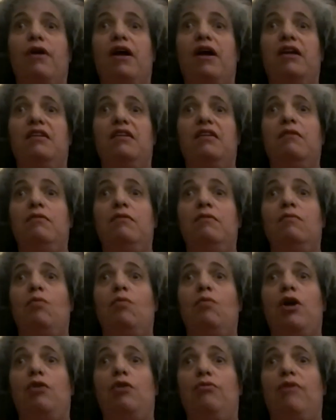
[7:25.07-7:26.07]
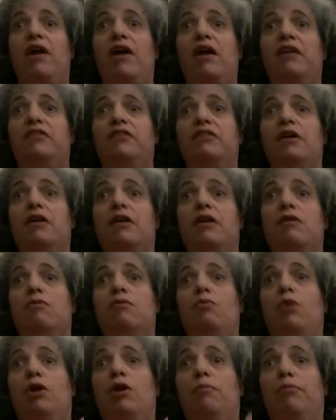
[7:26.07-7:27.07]
I didn't wear reds, I didn't
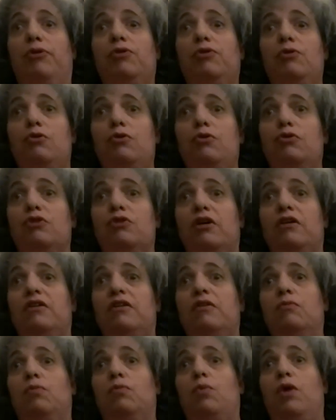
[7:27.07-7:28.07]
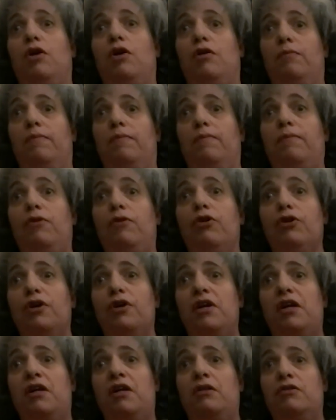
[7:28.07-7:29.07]
wear blues, I didn't wear
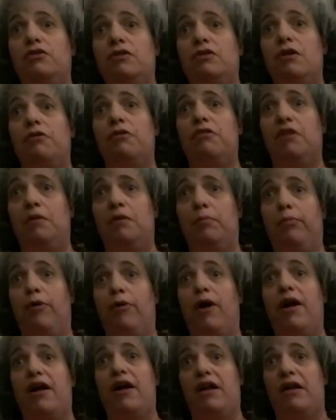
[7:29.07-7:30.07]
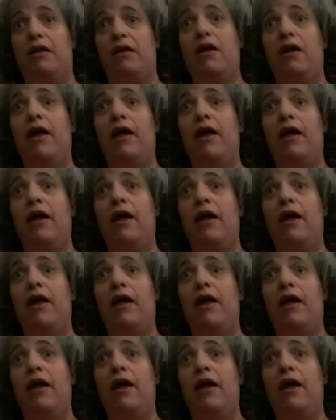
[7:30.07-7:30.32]
greens, nothing bright.